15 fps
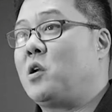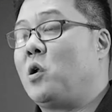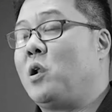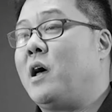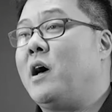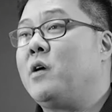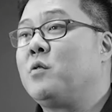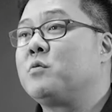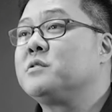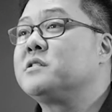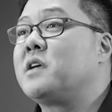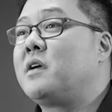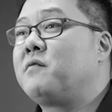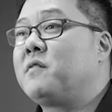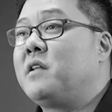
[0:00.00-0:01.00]
allow you to
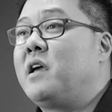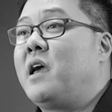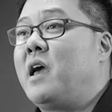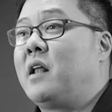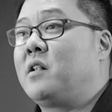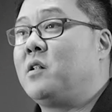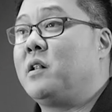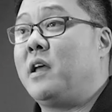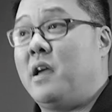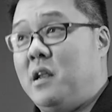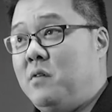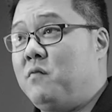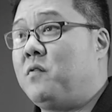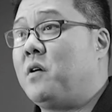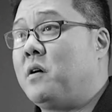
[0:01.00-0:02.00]
safely handle
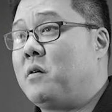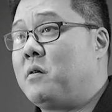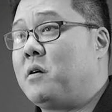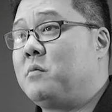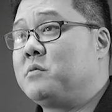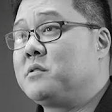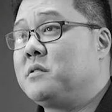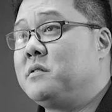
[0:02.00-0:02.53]
any firearms.